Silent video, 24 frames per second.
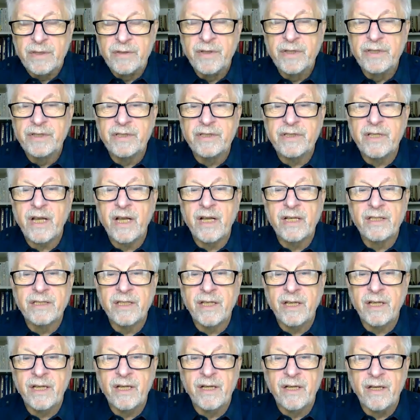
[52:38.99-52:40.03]
Patricia's
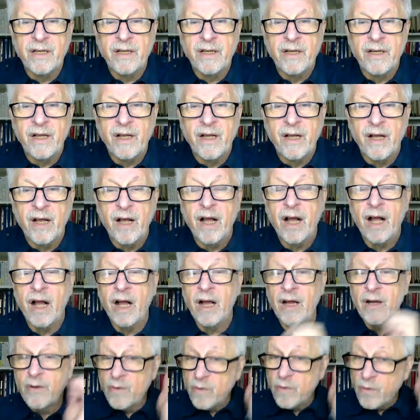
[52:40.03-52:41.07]
asking,
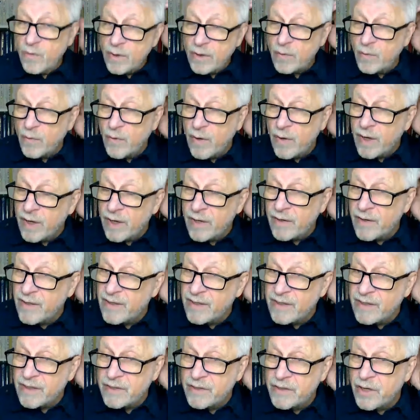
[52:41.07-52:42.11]
how would
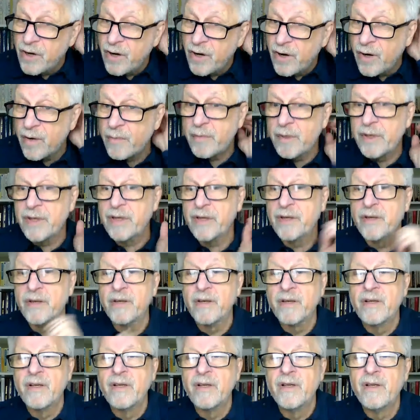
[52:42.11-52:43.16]
one
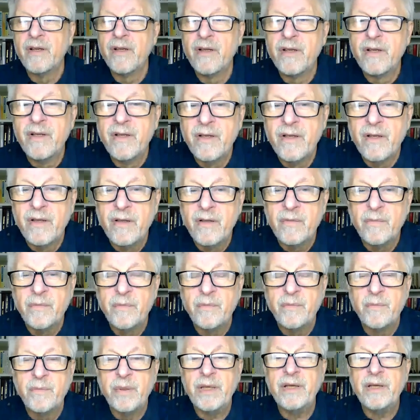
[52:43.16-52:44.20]
determine
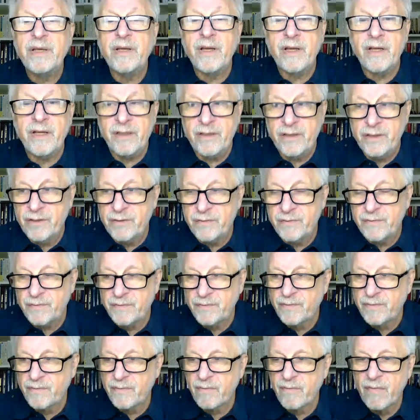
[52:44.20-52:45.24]

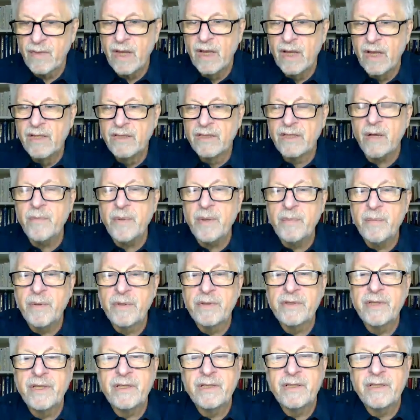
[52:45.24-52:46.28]
pH? Some
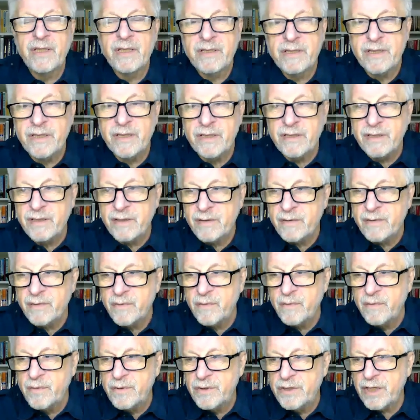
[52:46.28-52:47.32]
people think that
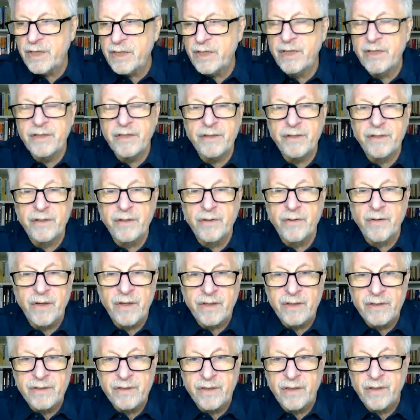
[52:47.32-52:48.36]
uh, checking the
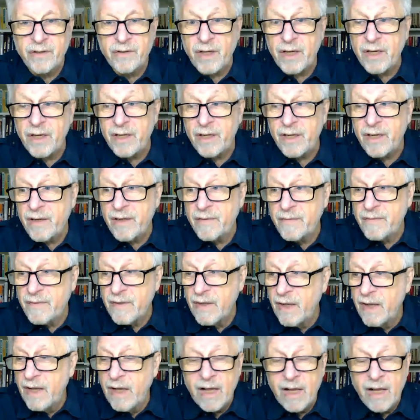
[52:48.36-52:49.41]
urine is a good
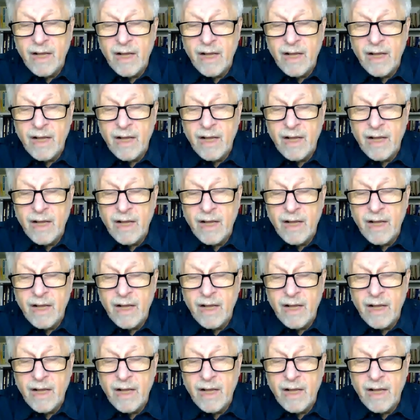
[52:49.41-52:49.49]
idea.